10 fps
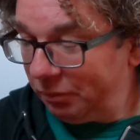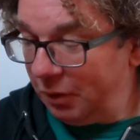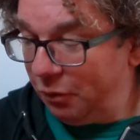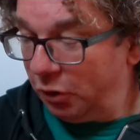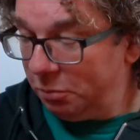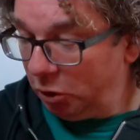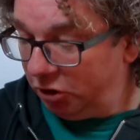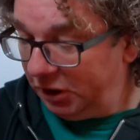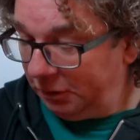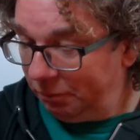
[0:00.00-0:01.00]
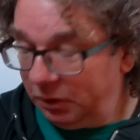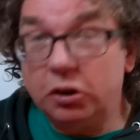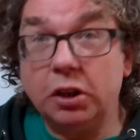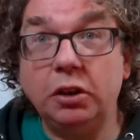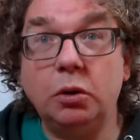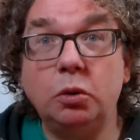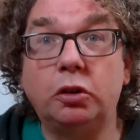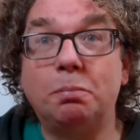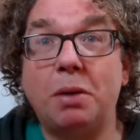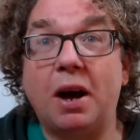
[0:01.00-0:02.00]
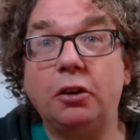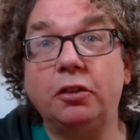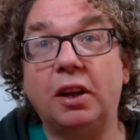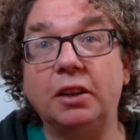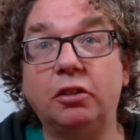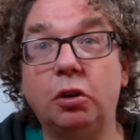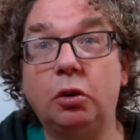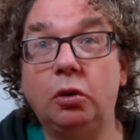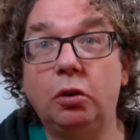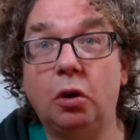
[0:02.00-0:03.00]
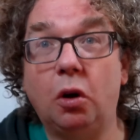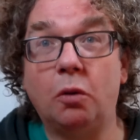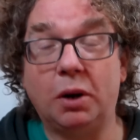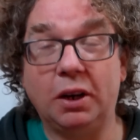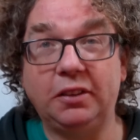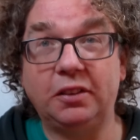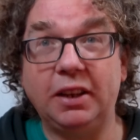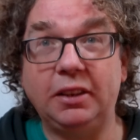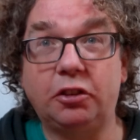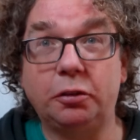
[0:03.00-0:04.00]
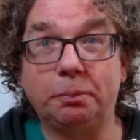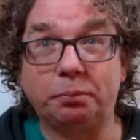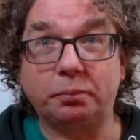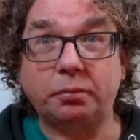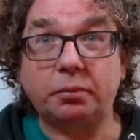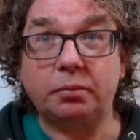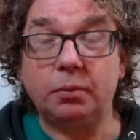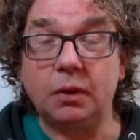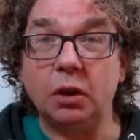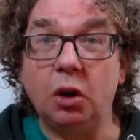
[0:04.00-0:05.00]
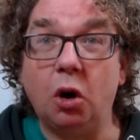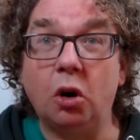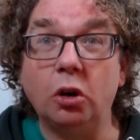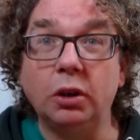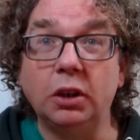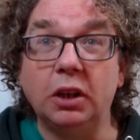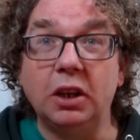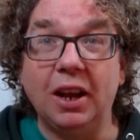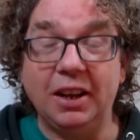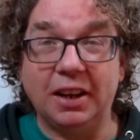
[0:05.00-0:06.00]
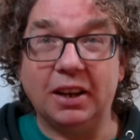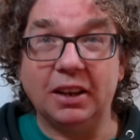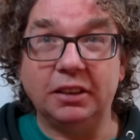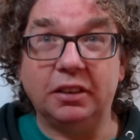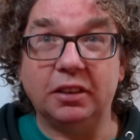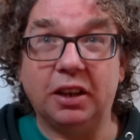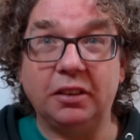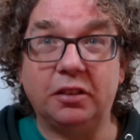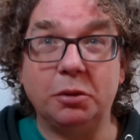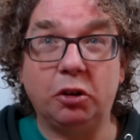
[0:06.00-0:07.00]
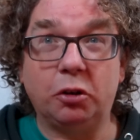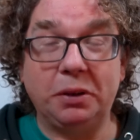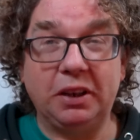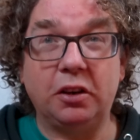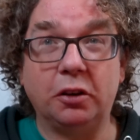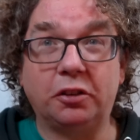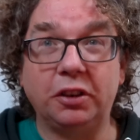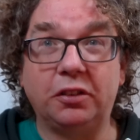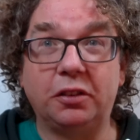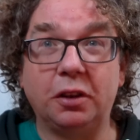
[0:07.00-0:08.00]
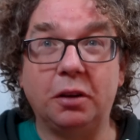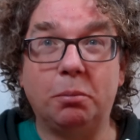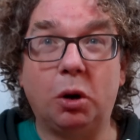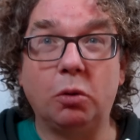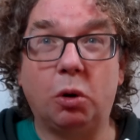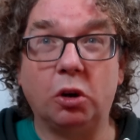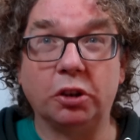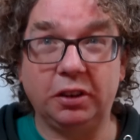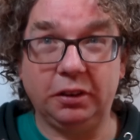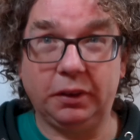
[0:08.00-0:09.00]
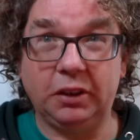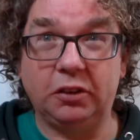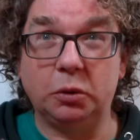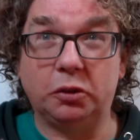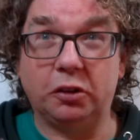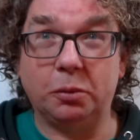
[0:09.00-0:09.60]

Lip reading: For smudging, you can use Palo Santo or white sage, or in Ireland and some European countries, mugwort is used as